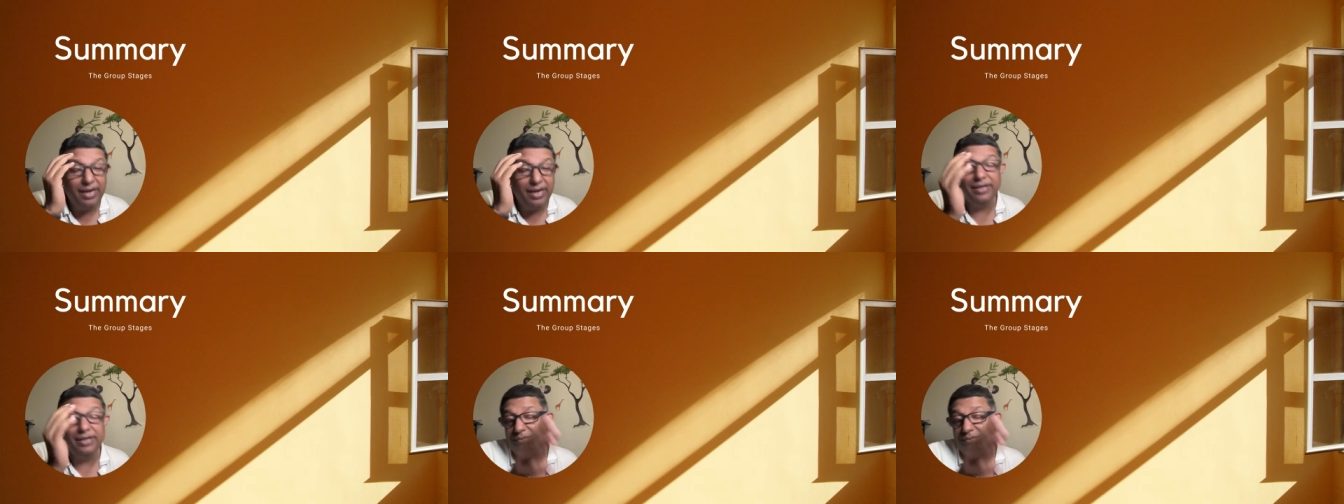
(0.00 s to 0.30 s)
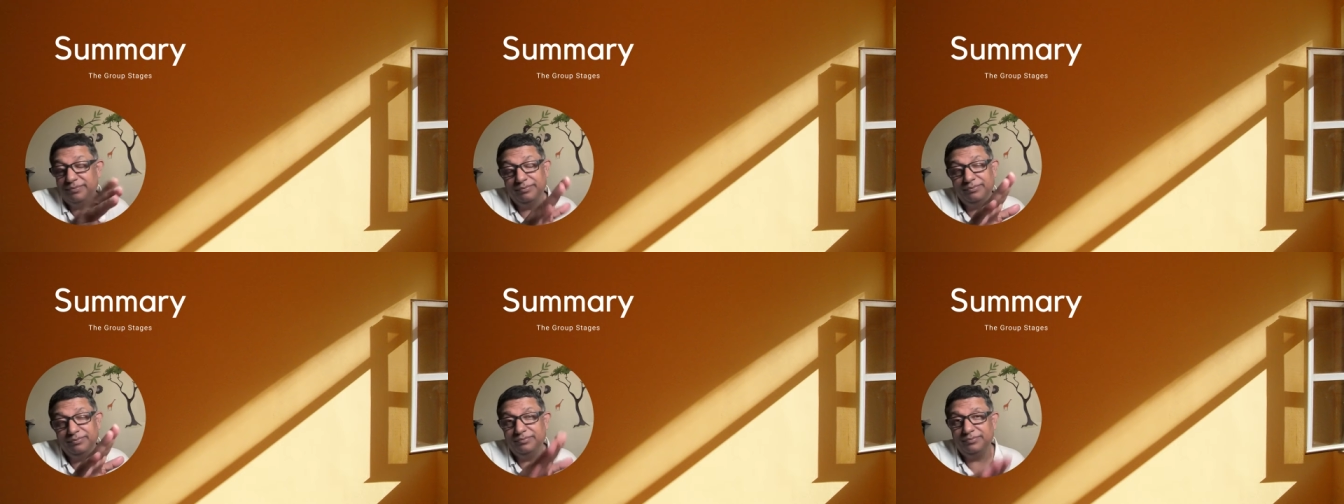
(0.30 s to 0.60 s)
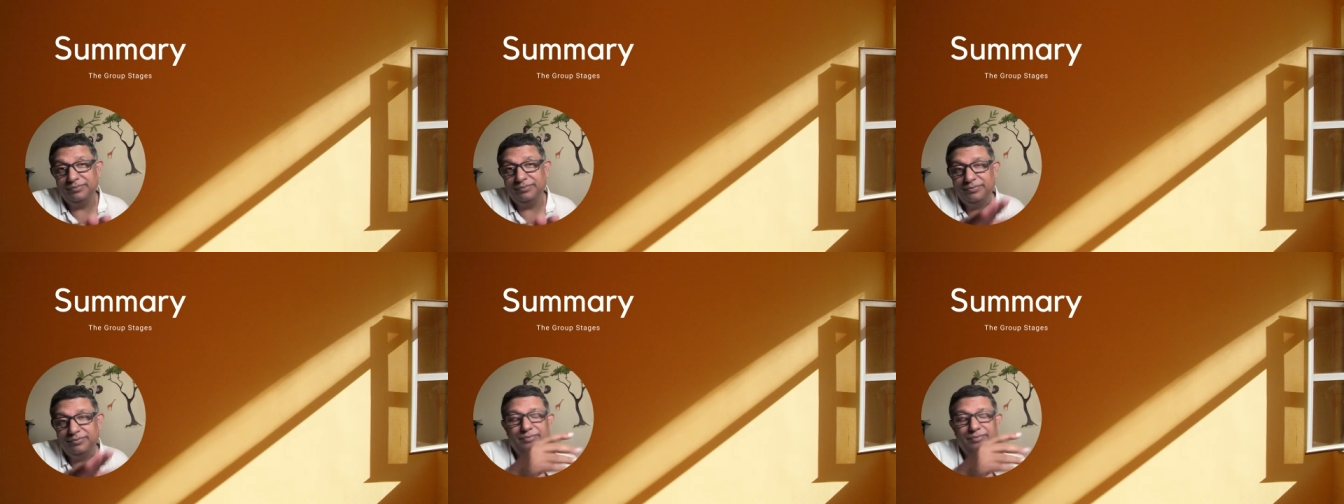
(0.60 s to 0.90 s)
and
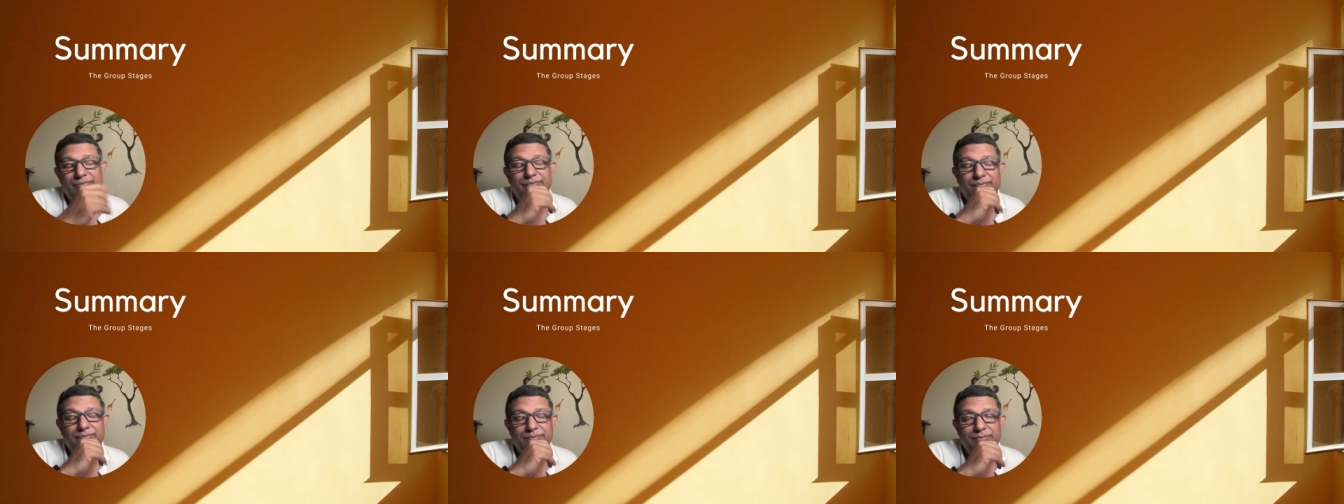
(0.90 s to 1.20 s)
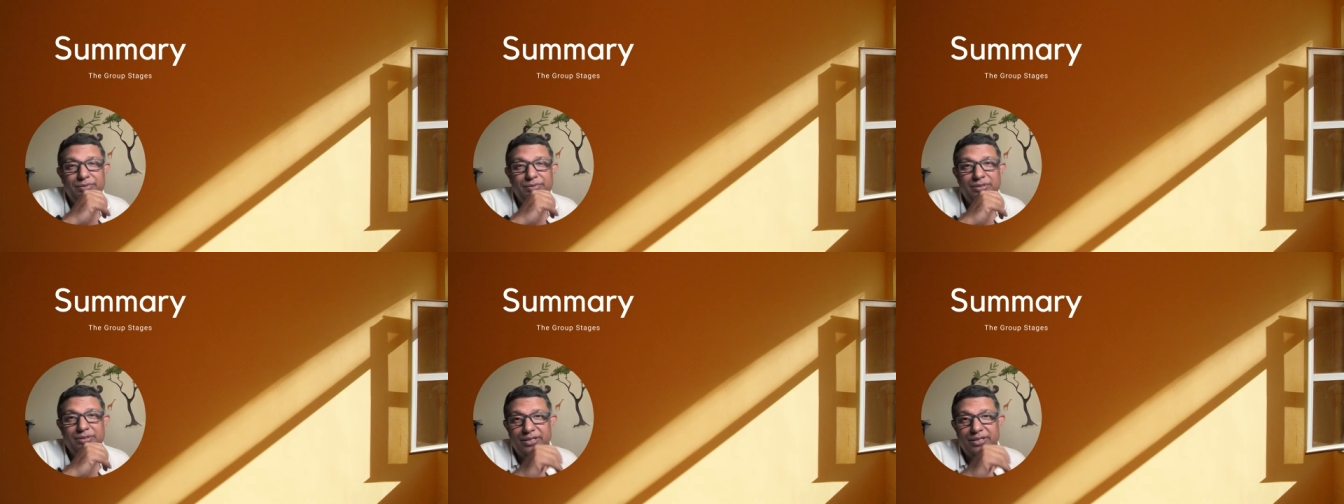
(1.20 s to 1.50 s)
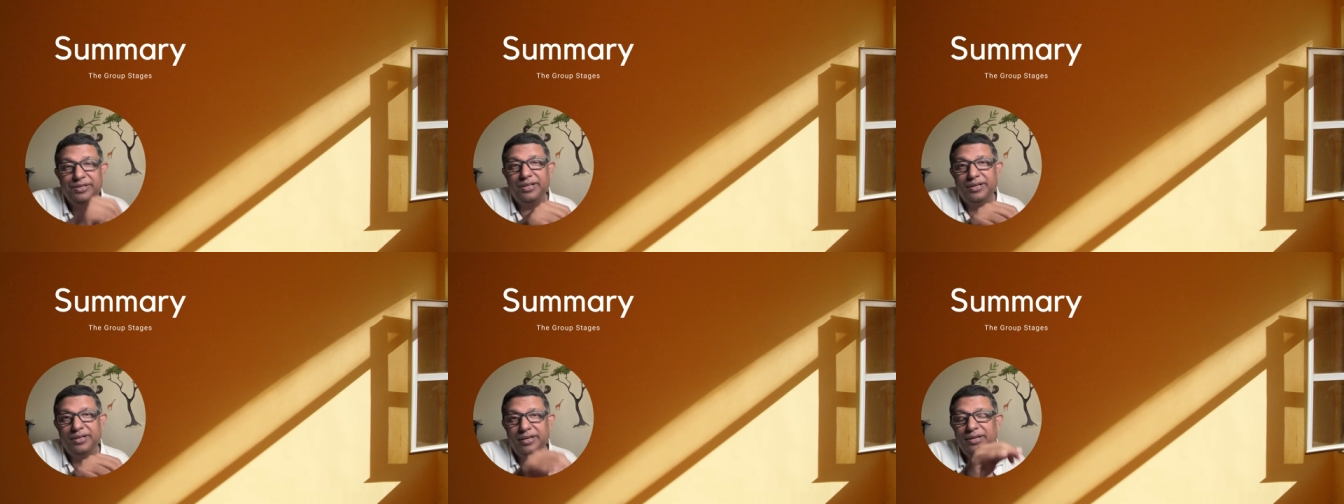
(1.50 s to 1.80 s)

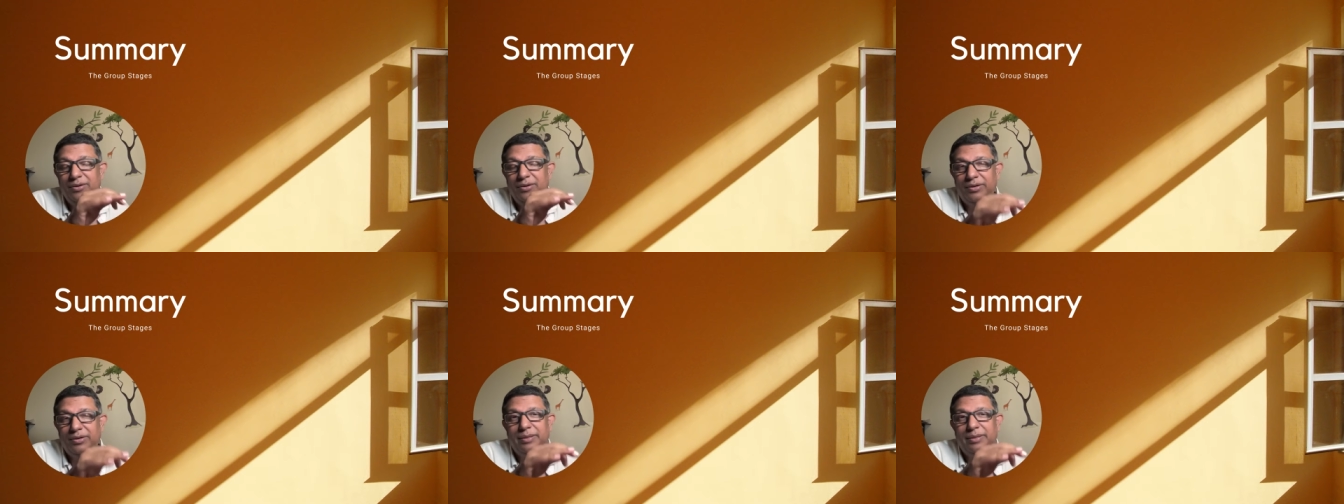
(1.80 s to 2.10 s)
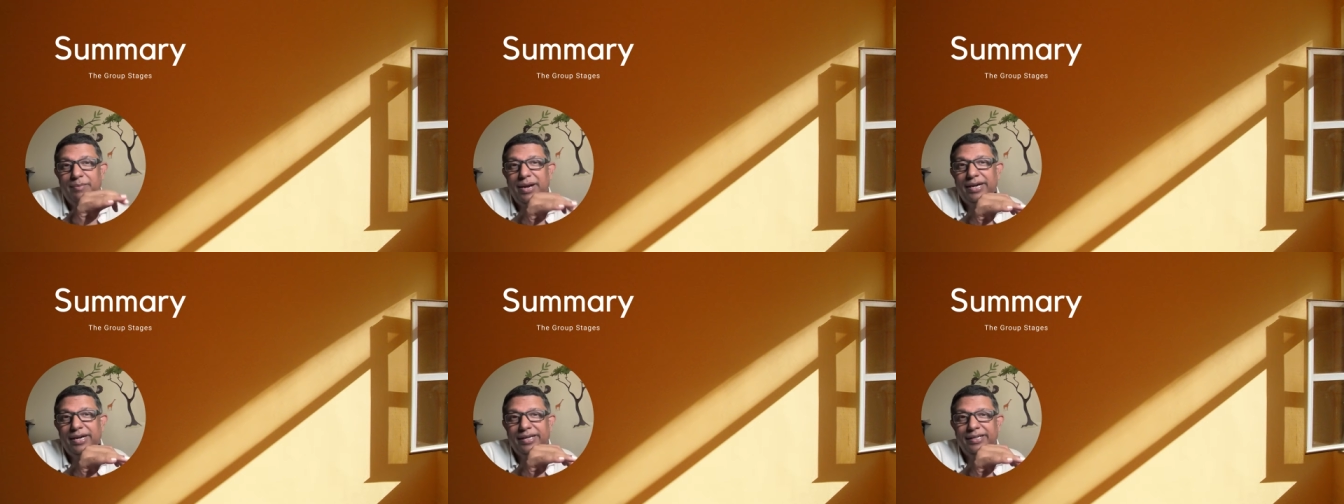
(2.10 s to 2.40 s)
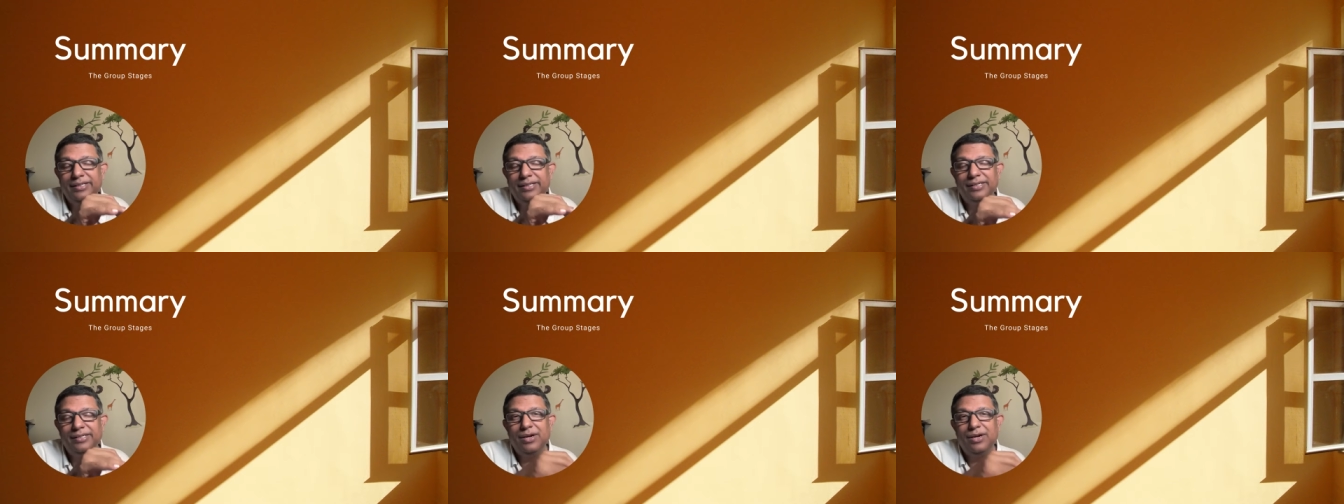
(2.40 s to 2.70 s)
certainly not the
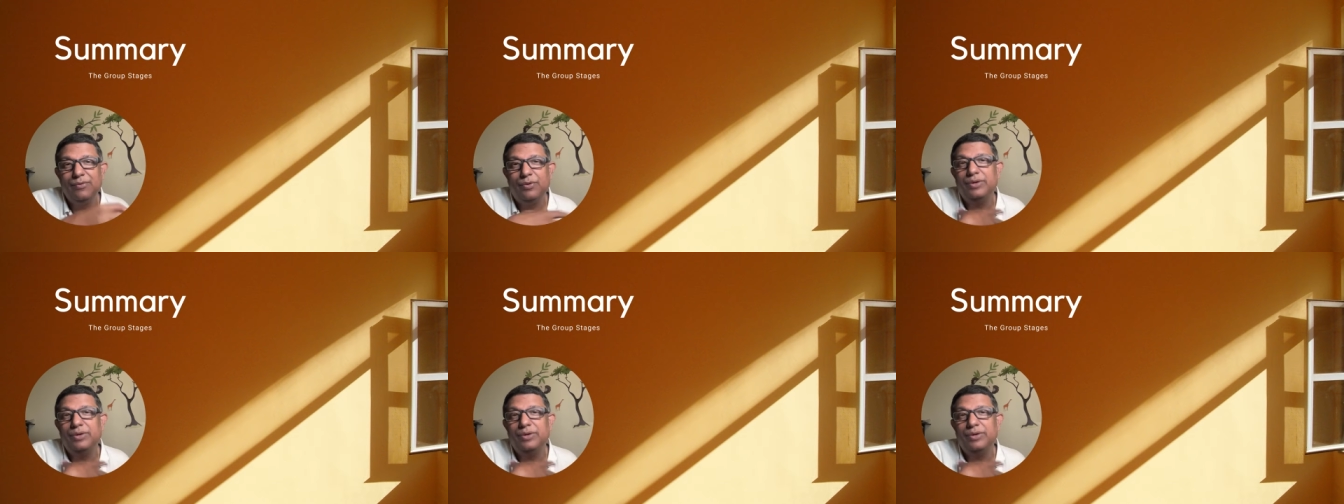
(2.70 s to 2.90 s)
batting.